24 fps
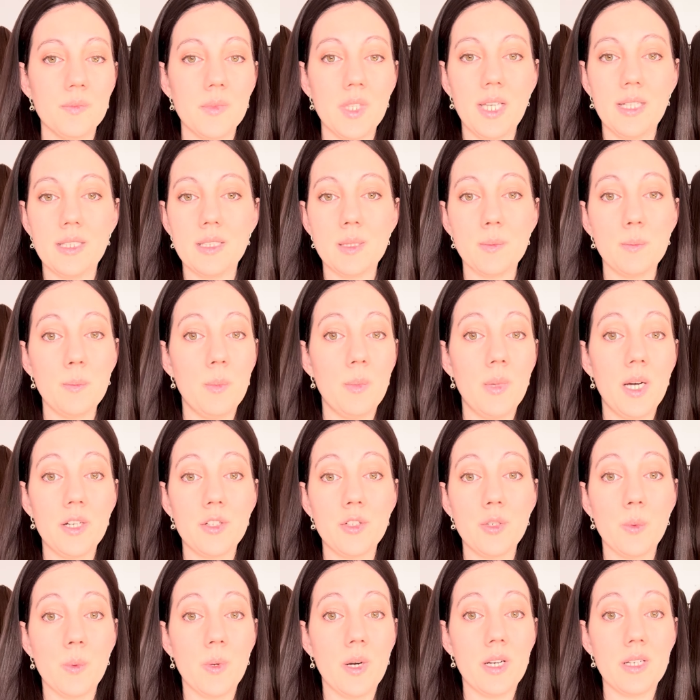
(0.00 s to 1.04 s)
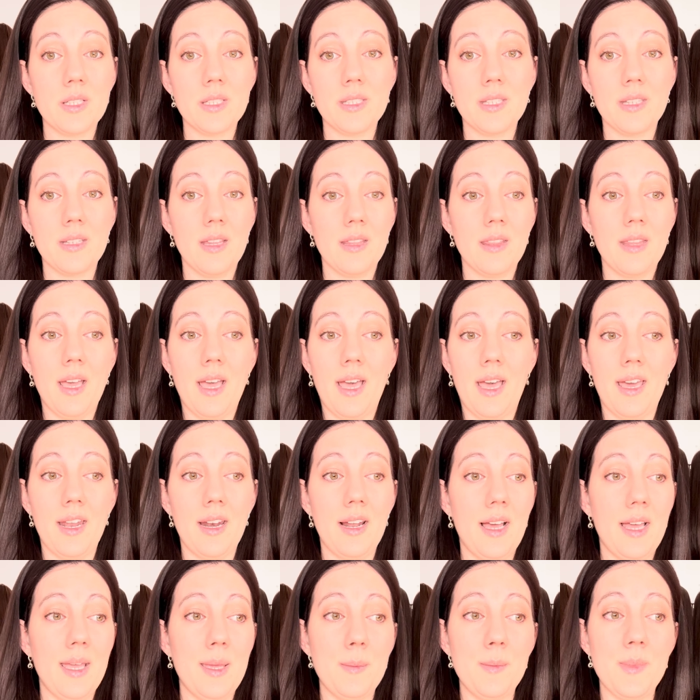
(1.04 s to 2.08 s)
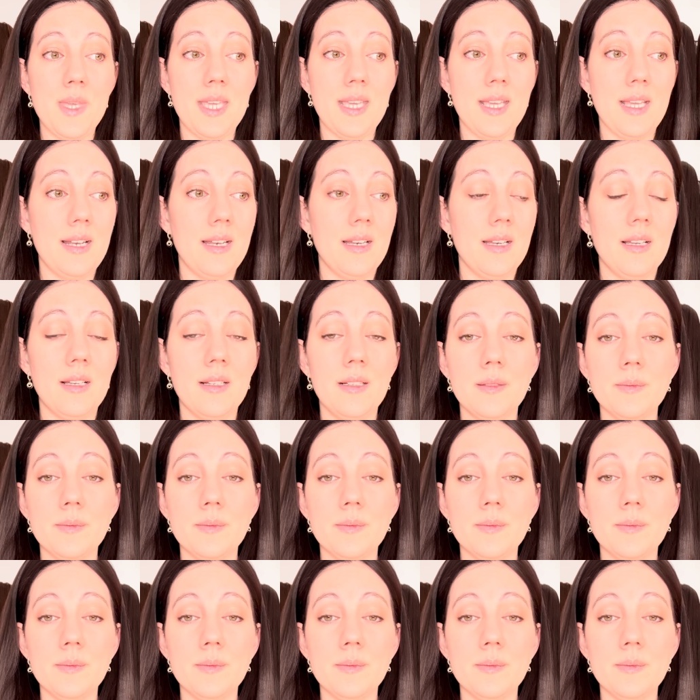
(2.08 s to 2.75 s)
It's much worse than that. I mean,